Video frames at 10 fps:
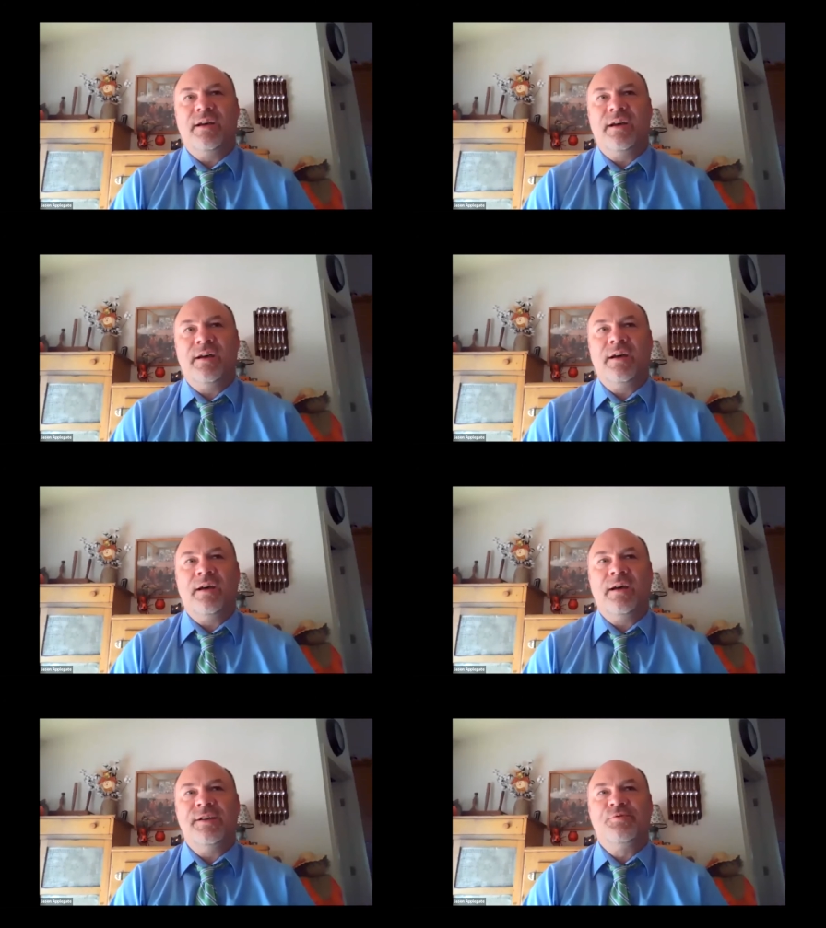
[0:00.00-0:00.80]

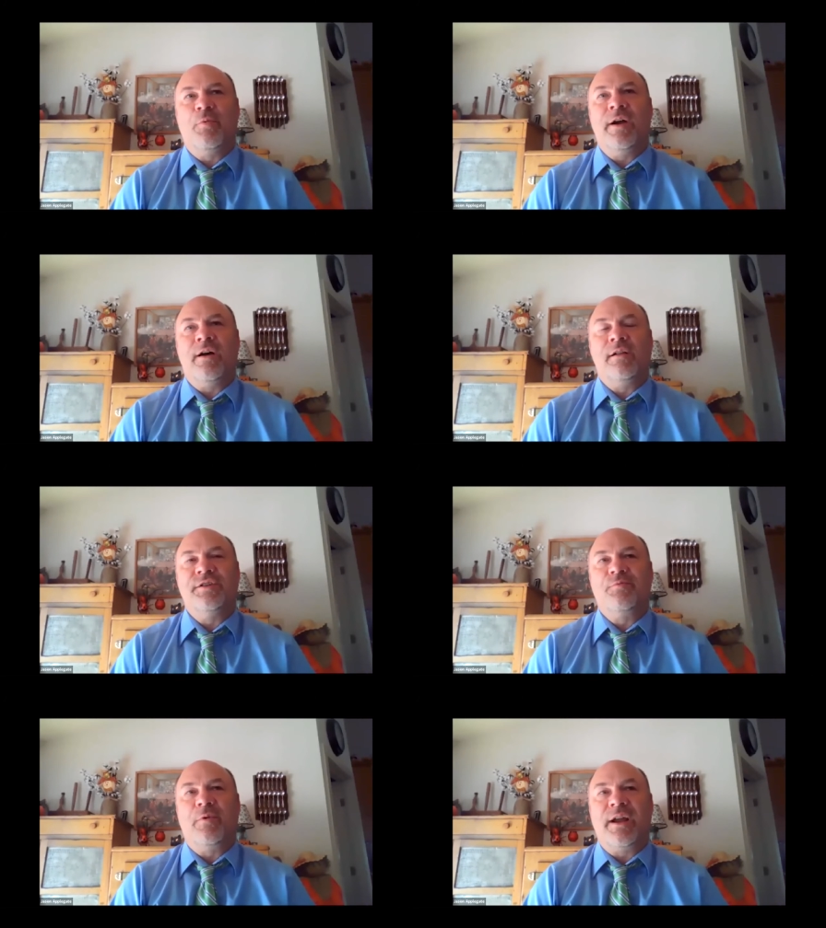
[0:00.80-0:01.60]
uh, as well
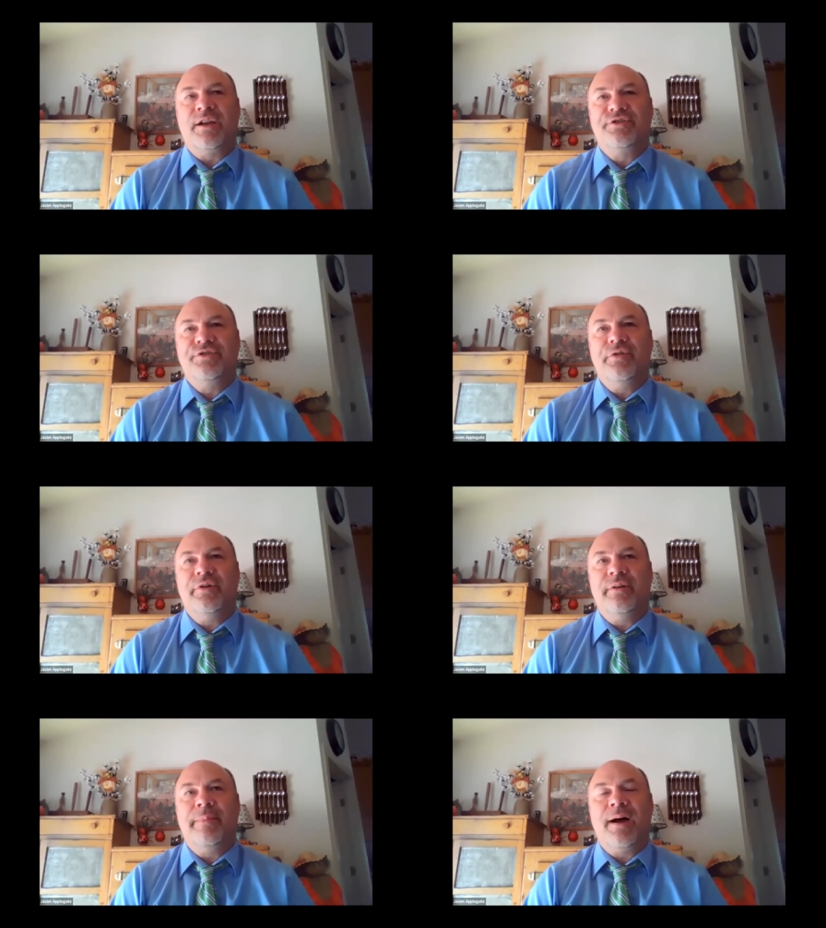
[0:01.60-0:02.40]
as what I
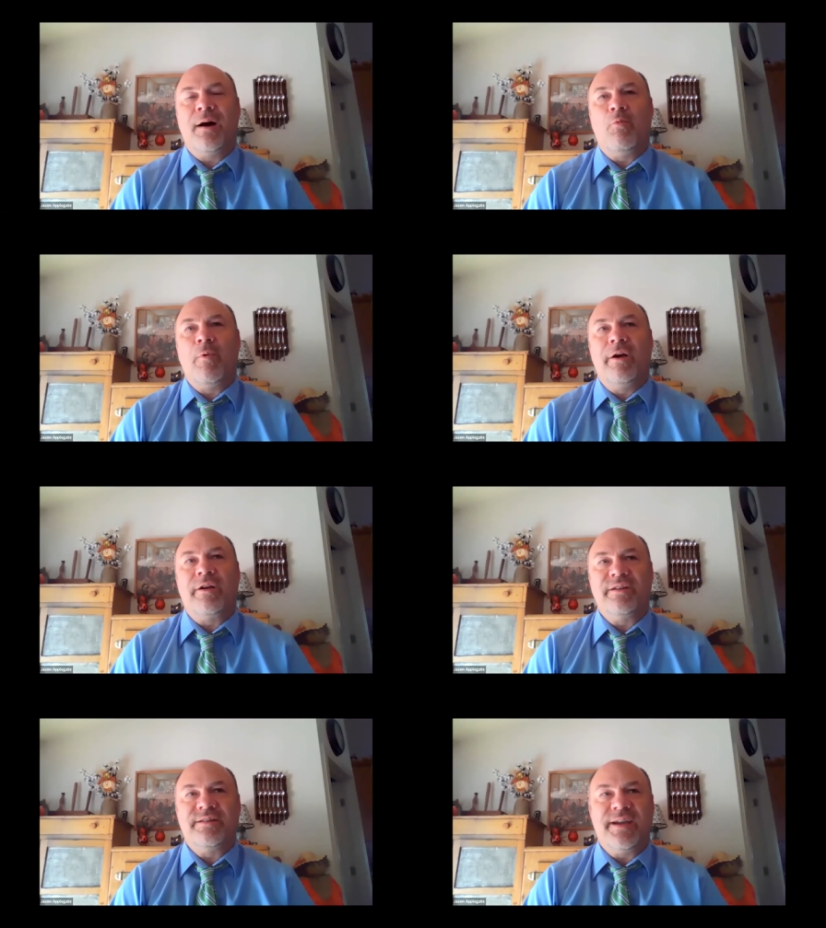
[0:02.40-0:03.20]
should about where
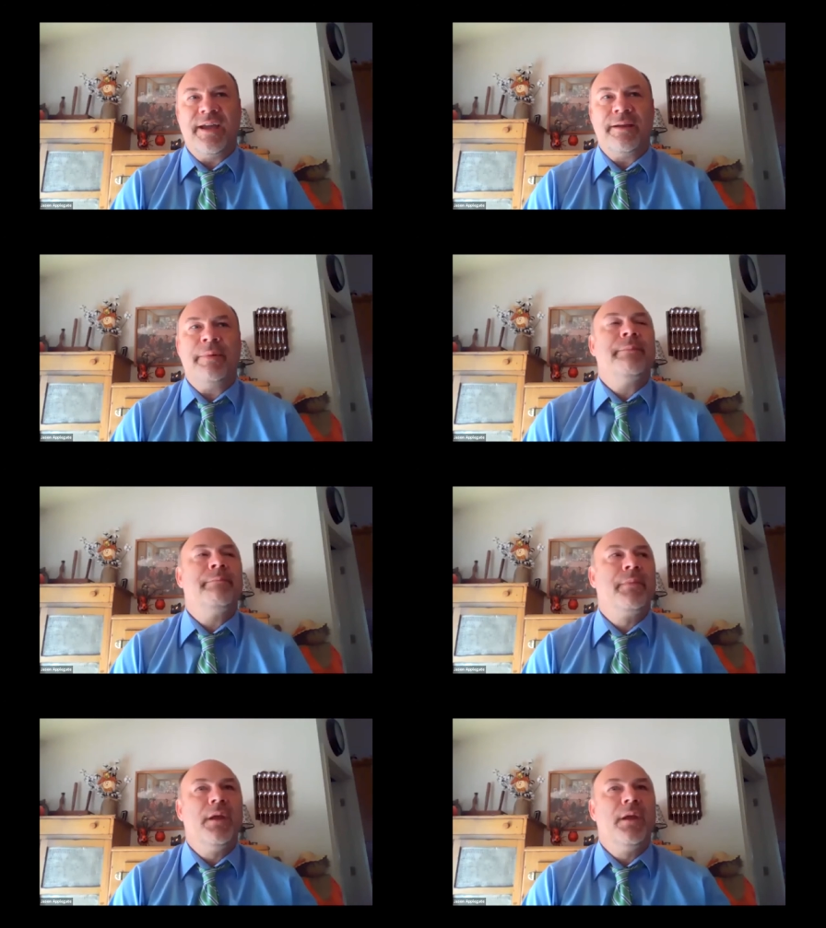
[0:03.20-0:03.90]
it could take me,